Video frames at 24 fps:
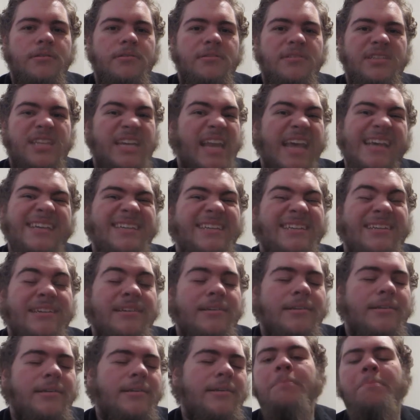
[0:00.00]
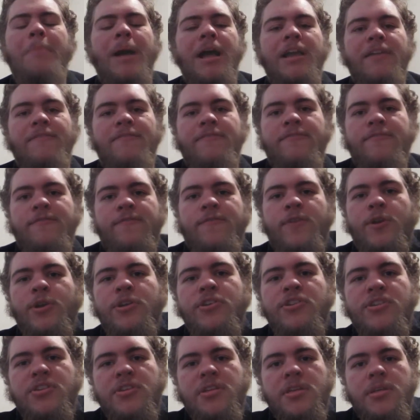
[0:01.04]
today. My
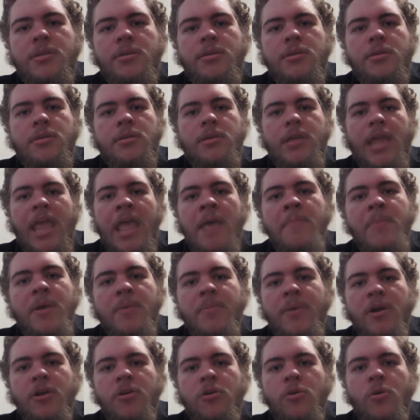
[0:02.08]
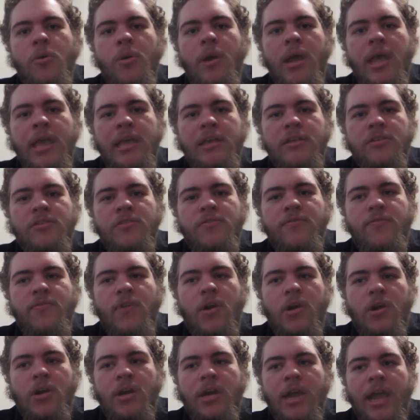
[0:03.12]
first MMO, as
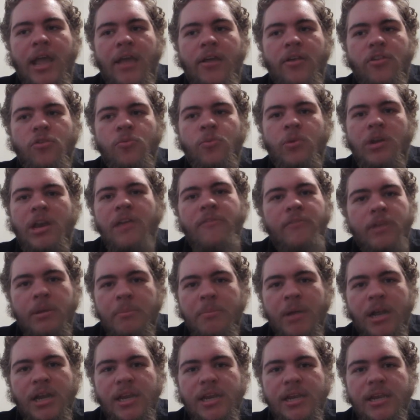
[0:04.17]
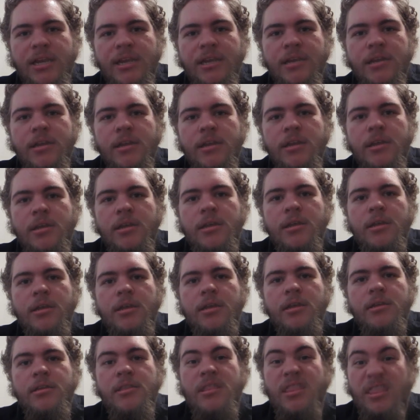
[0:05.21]
far as what everybody
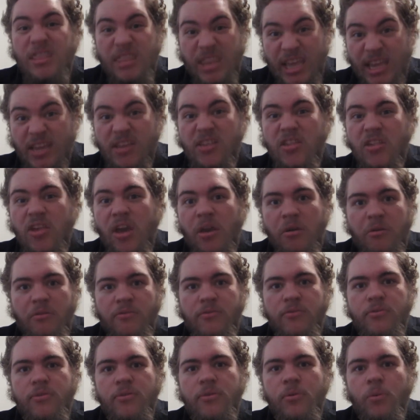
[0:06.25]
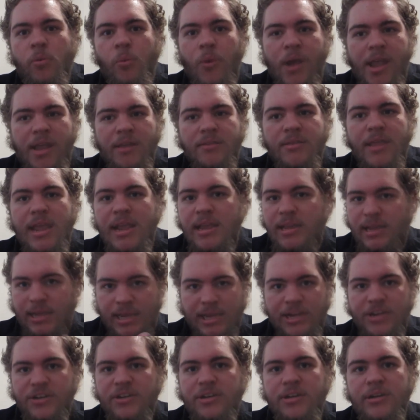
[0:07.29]
thinks of when they
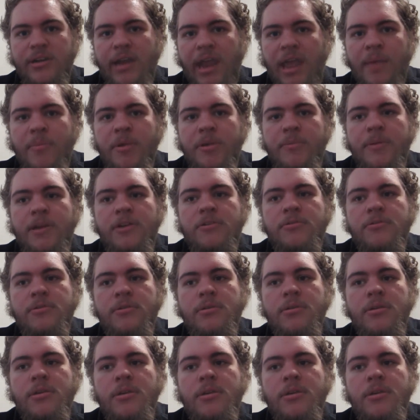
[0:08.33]
hear MMO,